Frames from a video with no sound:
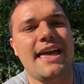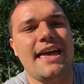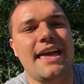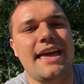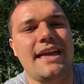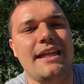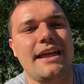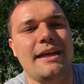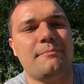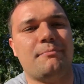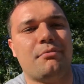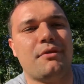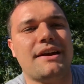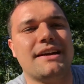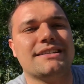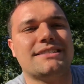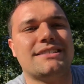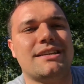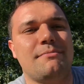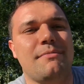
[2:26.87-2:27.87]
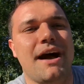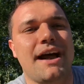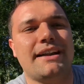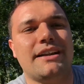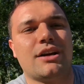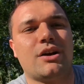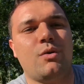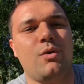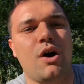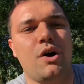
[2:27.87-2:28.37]
It brings to
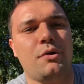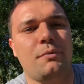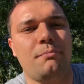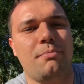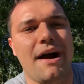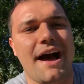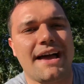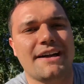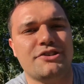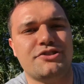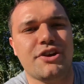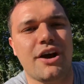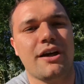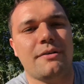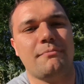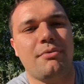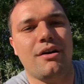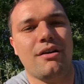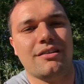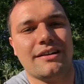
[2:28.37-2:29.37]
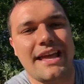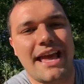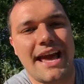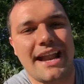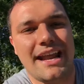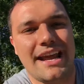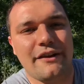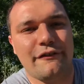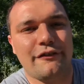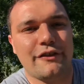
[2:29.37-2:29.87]
mind a quote by John Paul Getty.